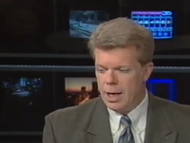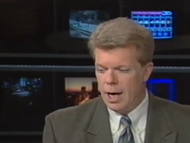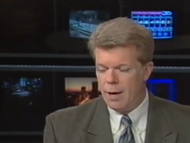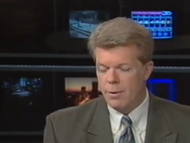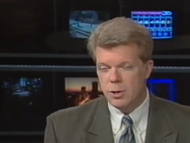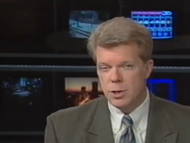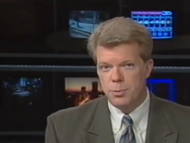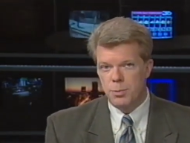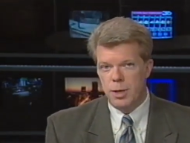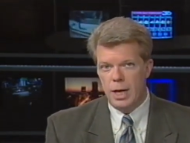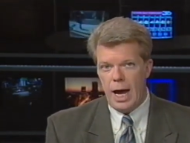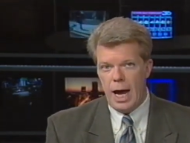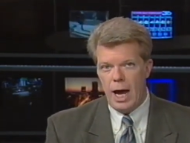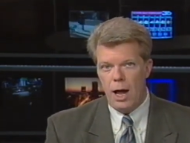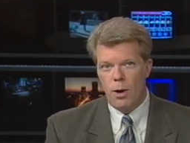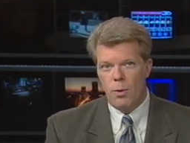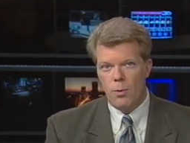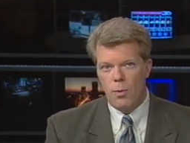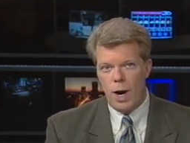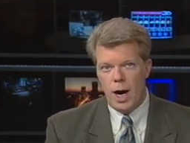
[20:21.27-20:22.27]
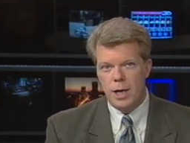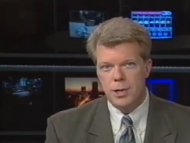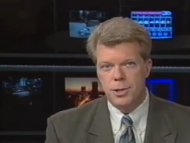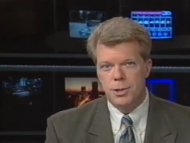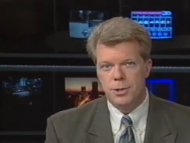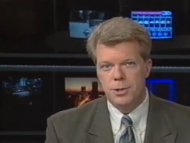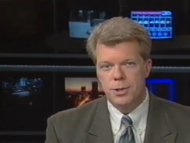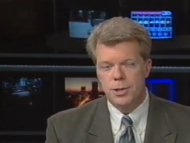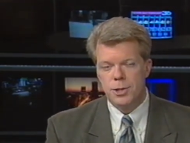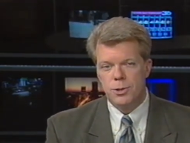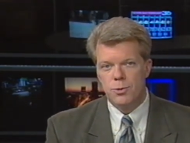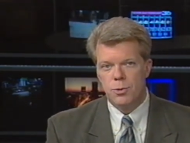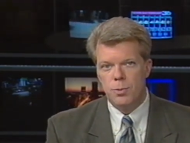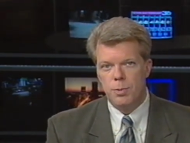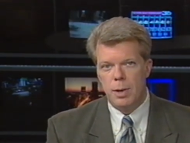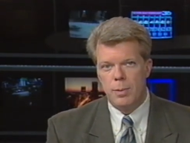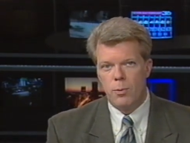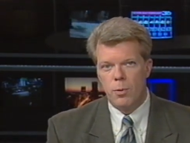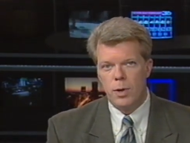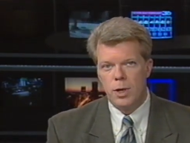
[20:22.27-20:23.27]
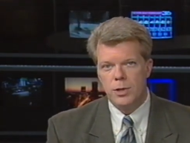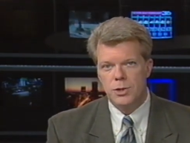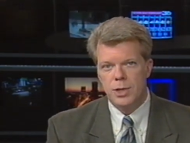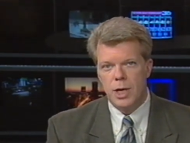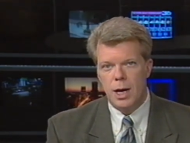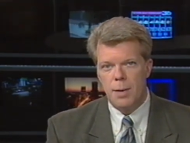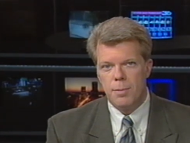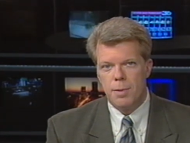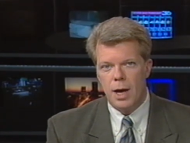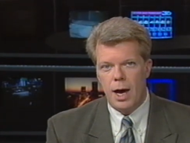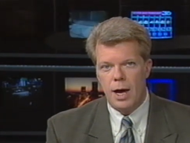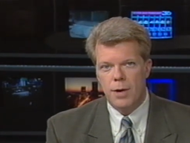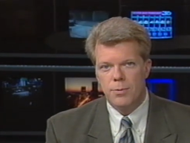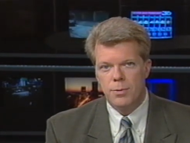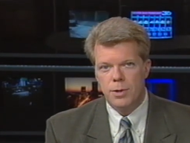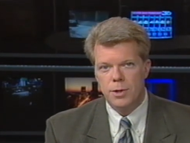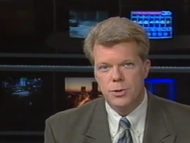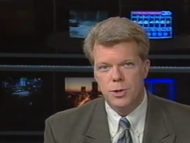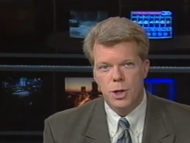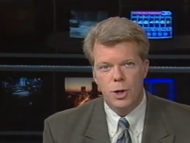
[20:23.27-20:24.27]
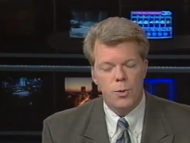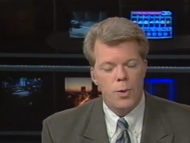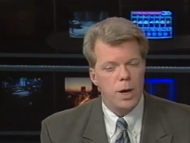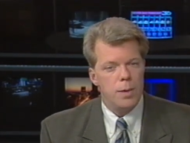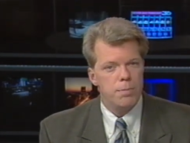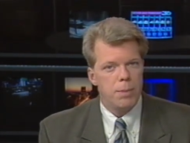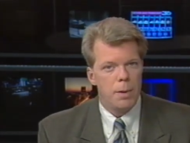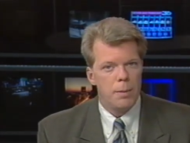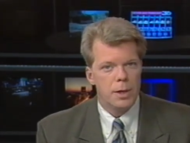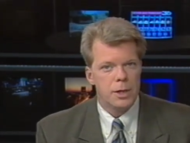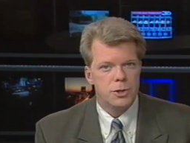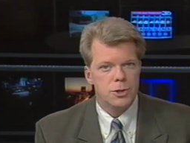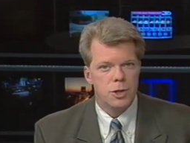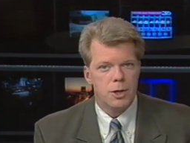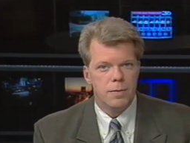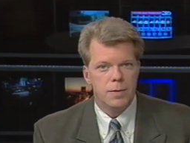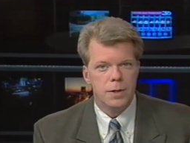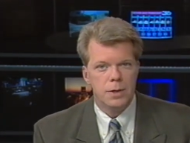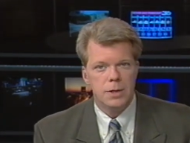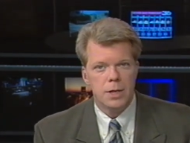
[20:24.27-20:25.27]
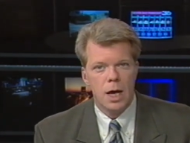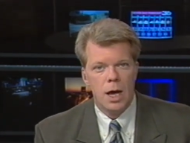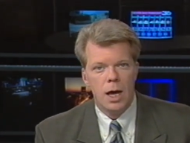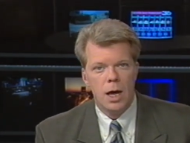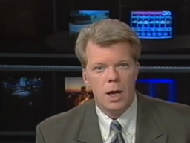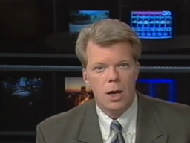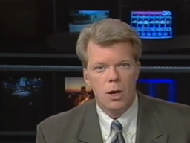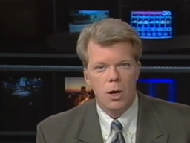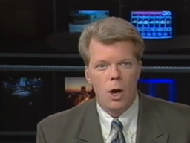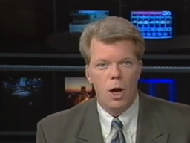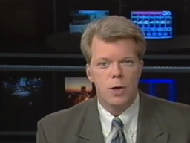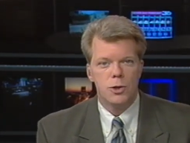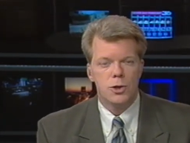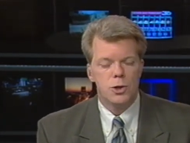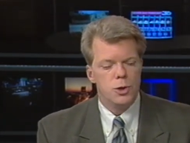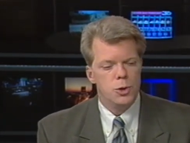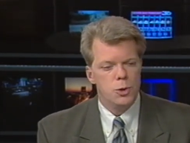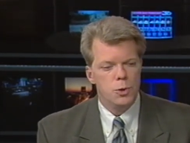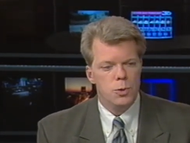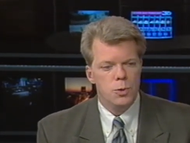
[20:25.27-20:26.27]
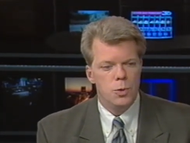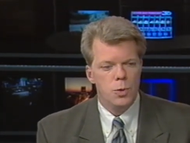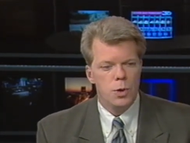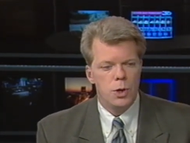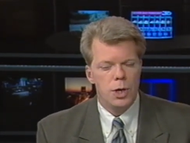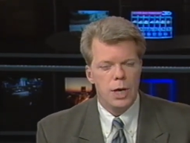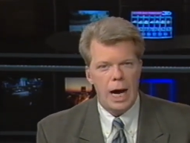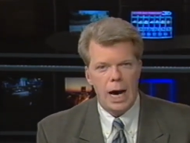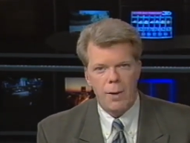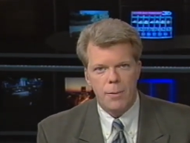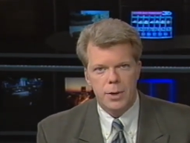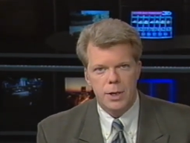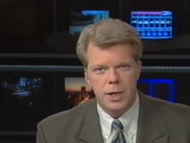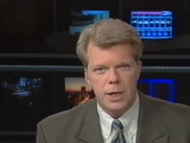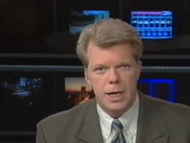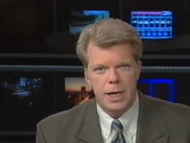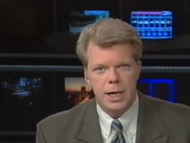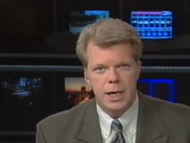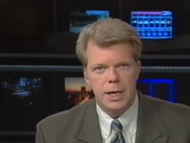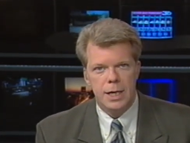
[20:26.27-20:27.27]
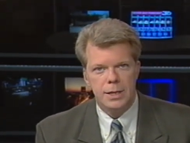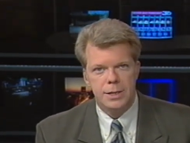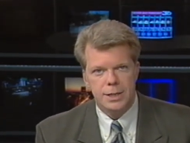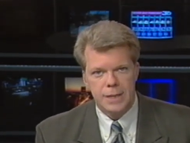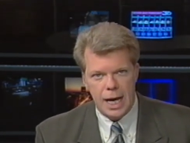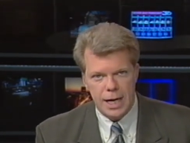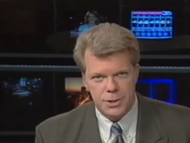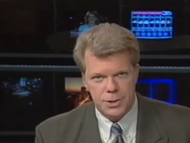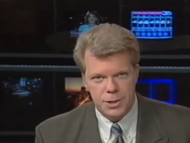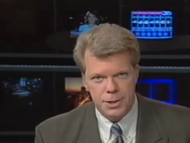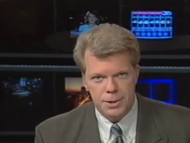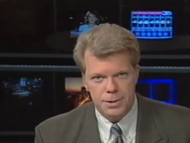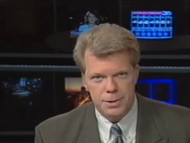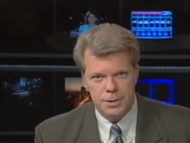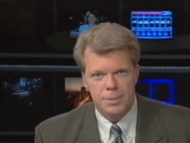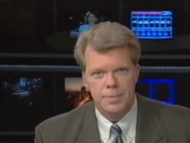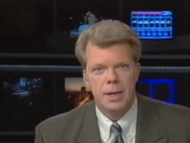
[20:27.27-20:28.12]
Congressman Hal Rogers is remembering Sam Catron as a great public servant lost to cowardly assassin.